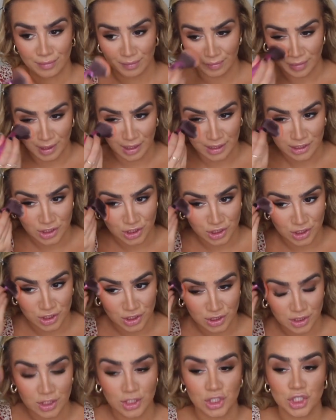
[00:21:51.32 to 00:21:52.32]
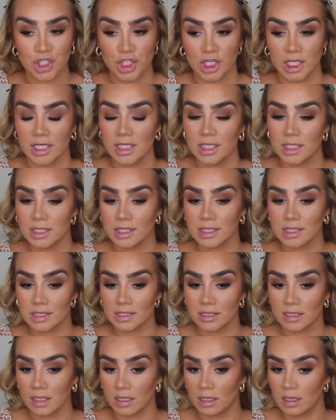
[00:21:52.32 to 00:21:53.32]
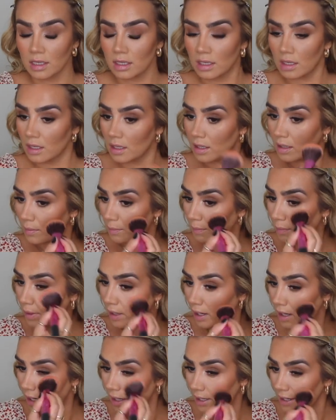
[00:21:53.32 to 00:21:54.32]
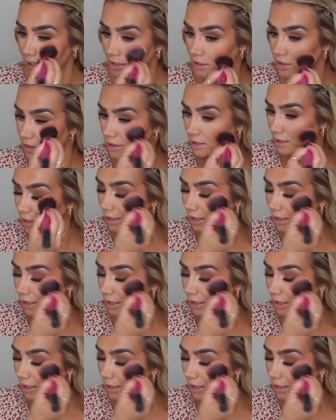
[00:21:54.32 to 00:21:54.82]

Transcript: blushed cheeks, but I actually